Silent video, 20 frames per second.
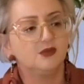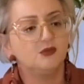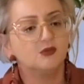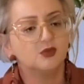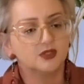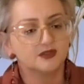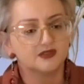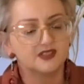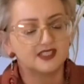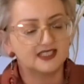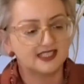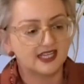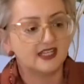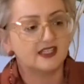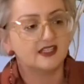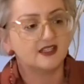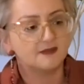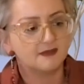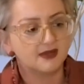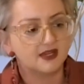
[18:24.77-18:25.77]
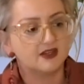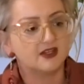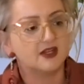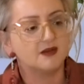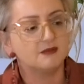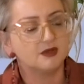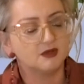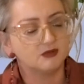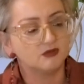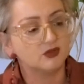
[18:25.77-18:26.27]
would have stayed in the Mount
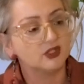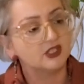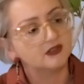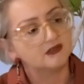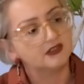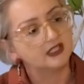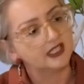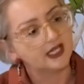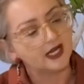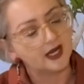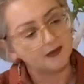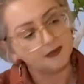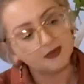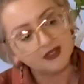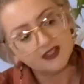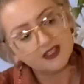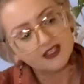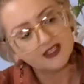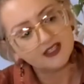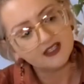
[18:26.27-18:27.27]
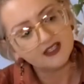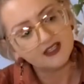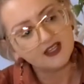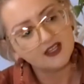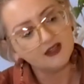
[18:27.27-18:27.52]
and been really, really happy there.